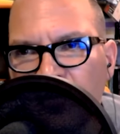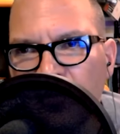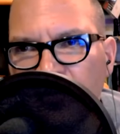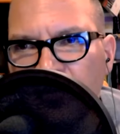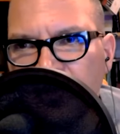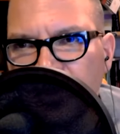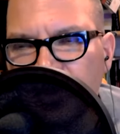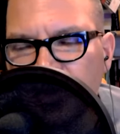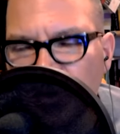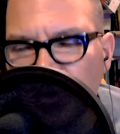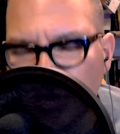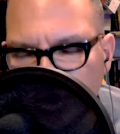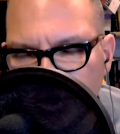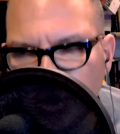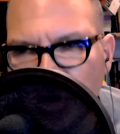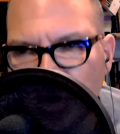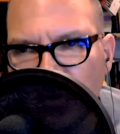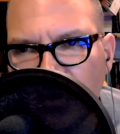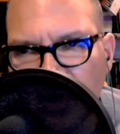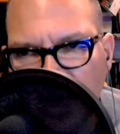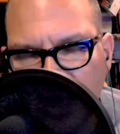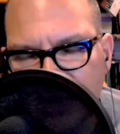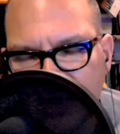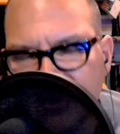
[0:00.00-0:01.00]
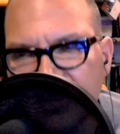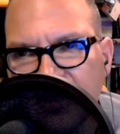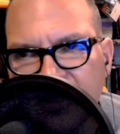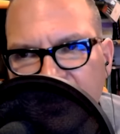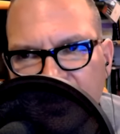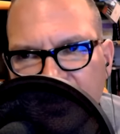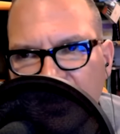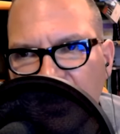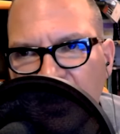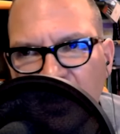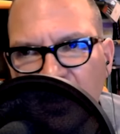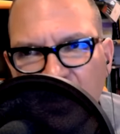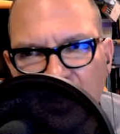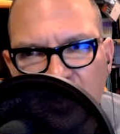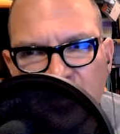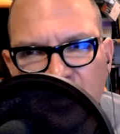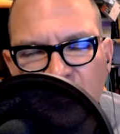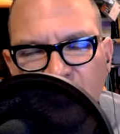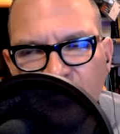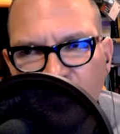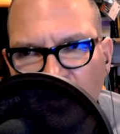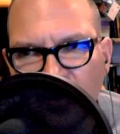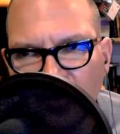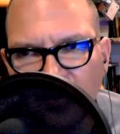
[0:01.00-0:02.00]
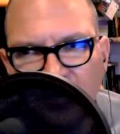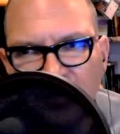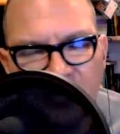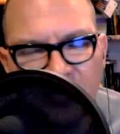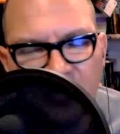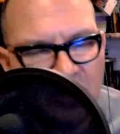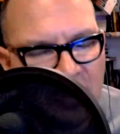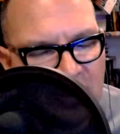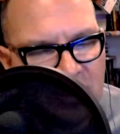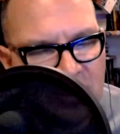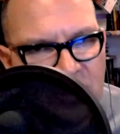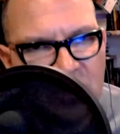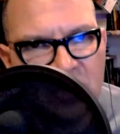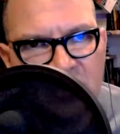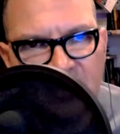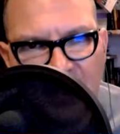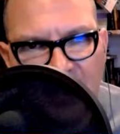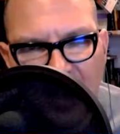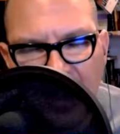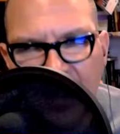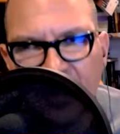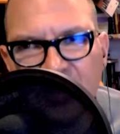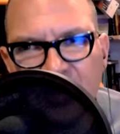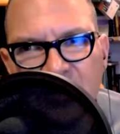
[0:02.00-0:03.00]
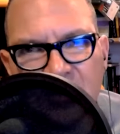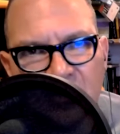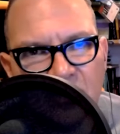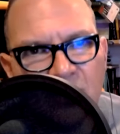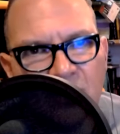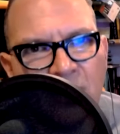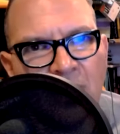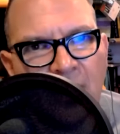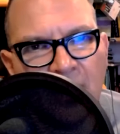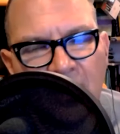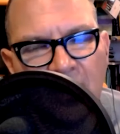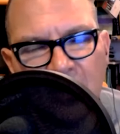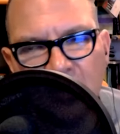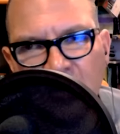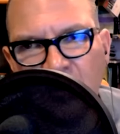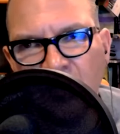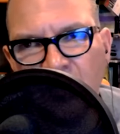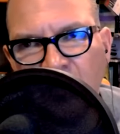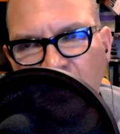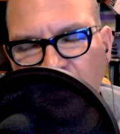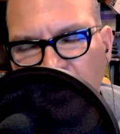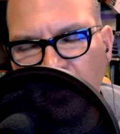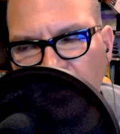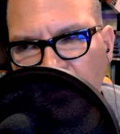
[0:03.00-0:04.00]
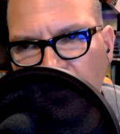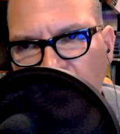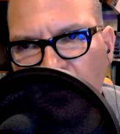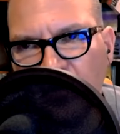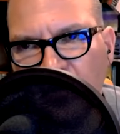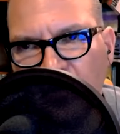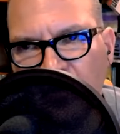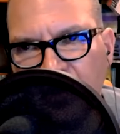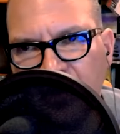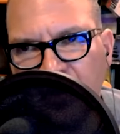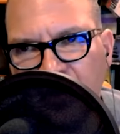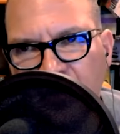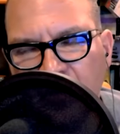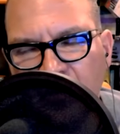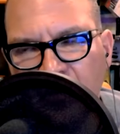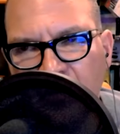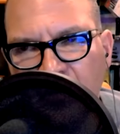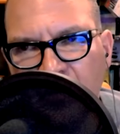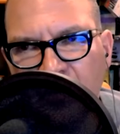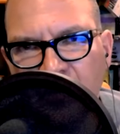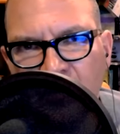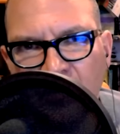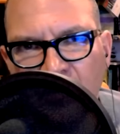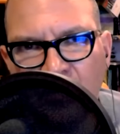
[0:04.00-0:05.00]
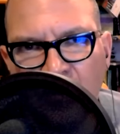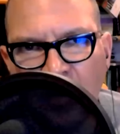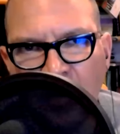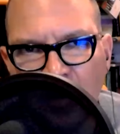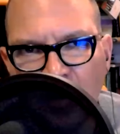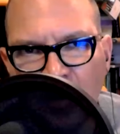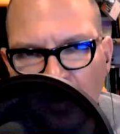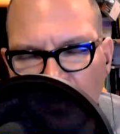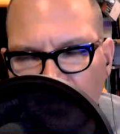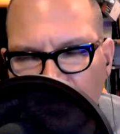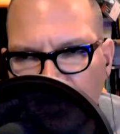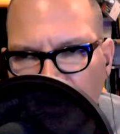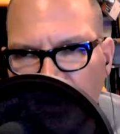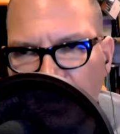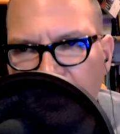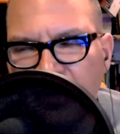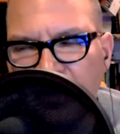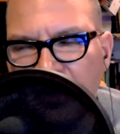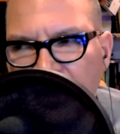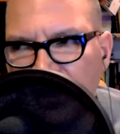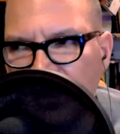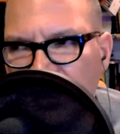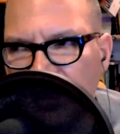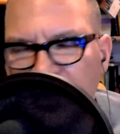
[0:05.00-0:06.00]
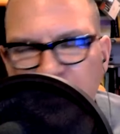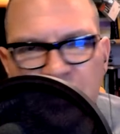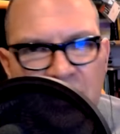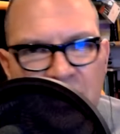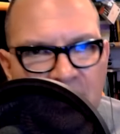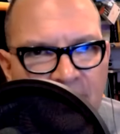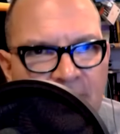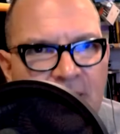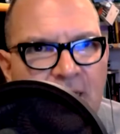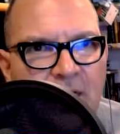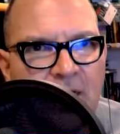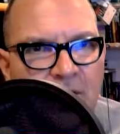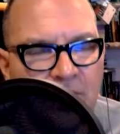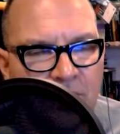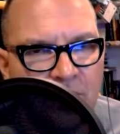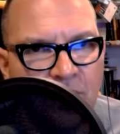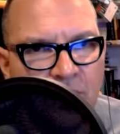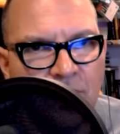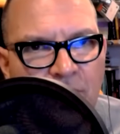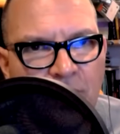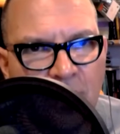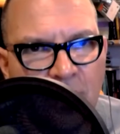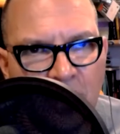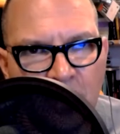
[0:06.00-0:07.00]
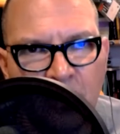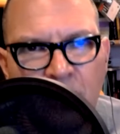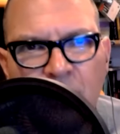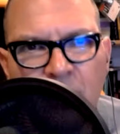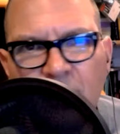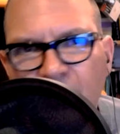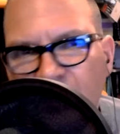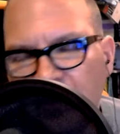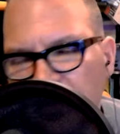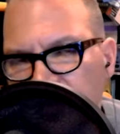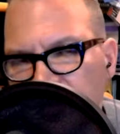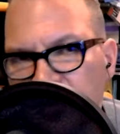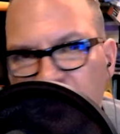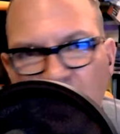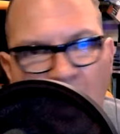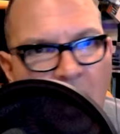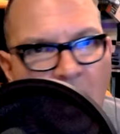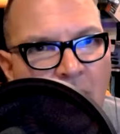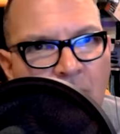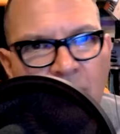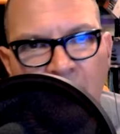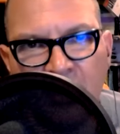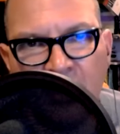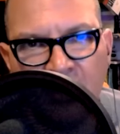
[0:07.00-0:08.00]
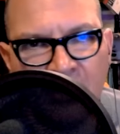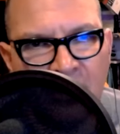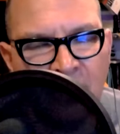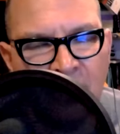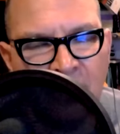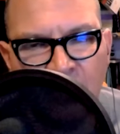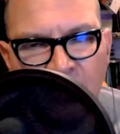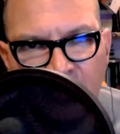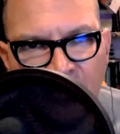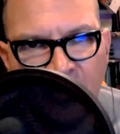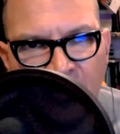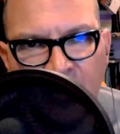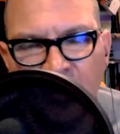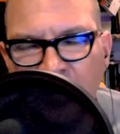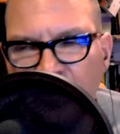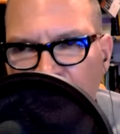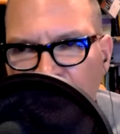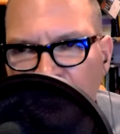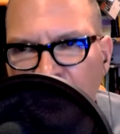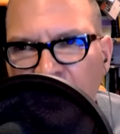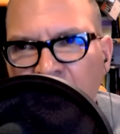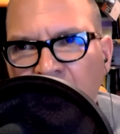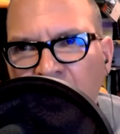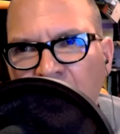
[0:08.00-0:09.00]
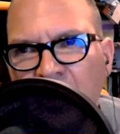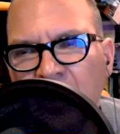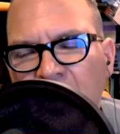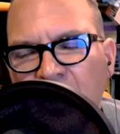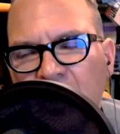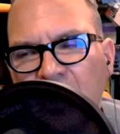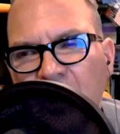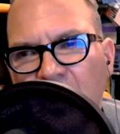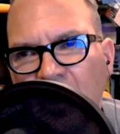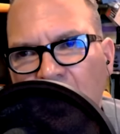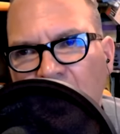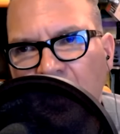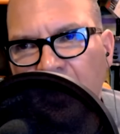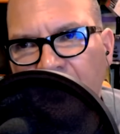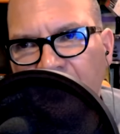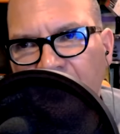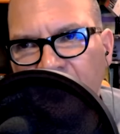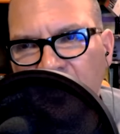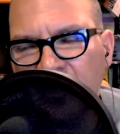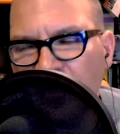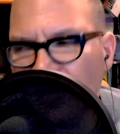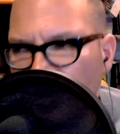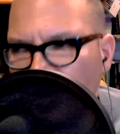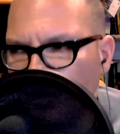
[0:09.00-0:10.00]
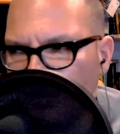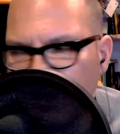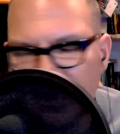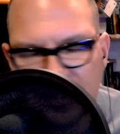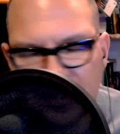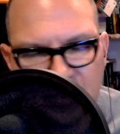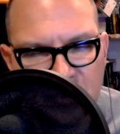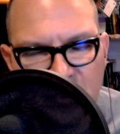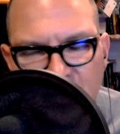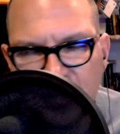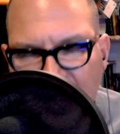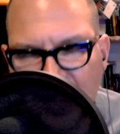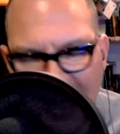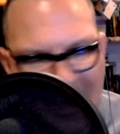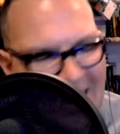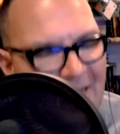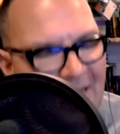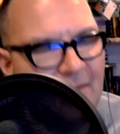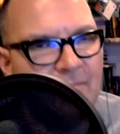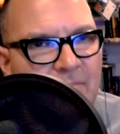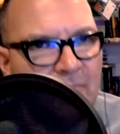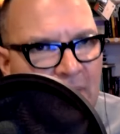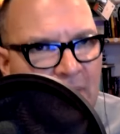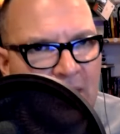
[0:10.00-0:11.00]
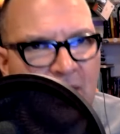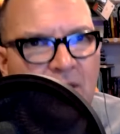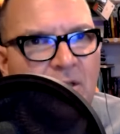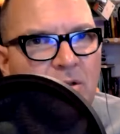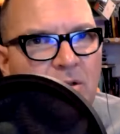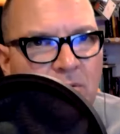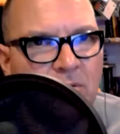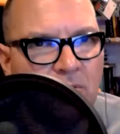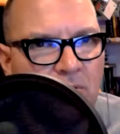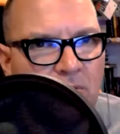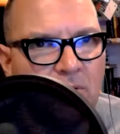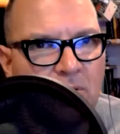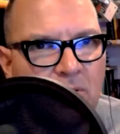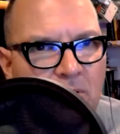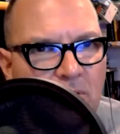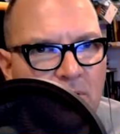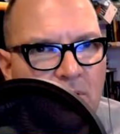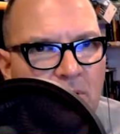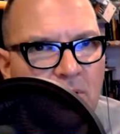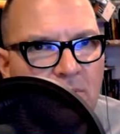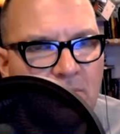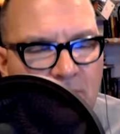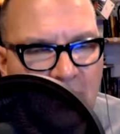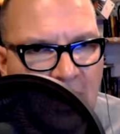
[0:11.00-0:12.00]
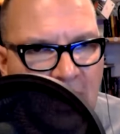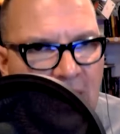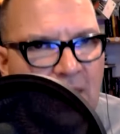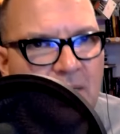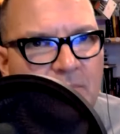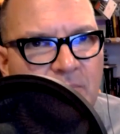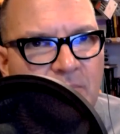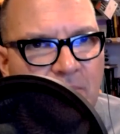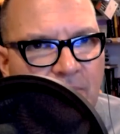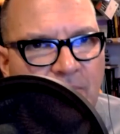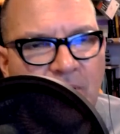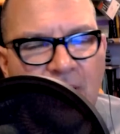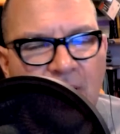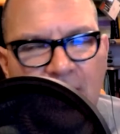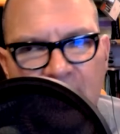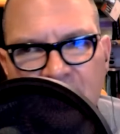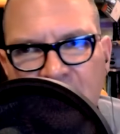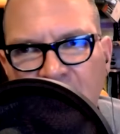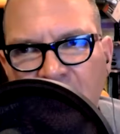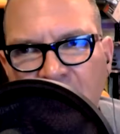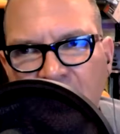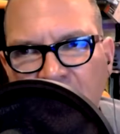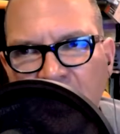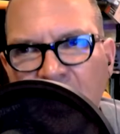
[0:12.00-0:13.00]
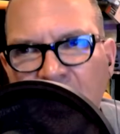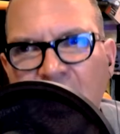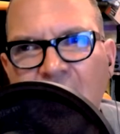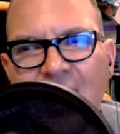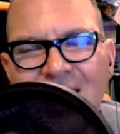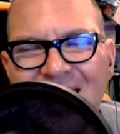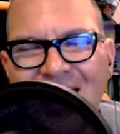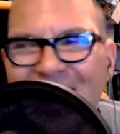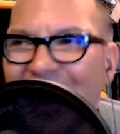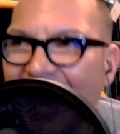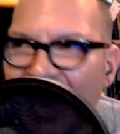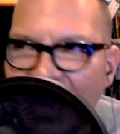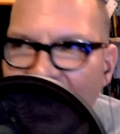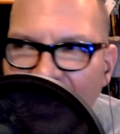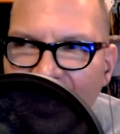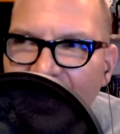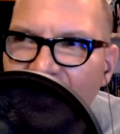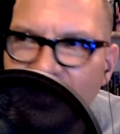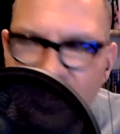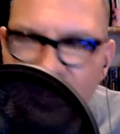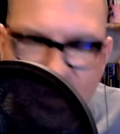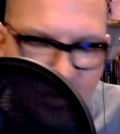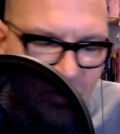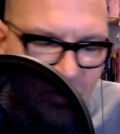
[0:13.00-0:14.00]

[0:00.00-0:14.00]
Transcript: source code licensing is a form of Ulysses Pact, right? You, when you when you uh, permanently GPL your code, it's not re- revocable. Um, your investors can't make you make it proprietary and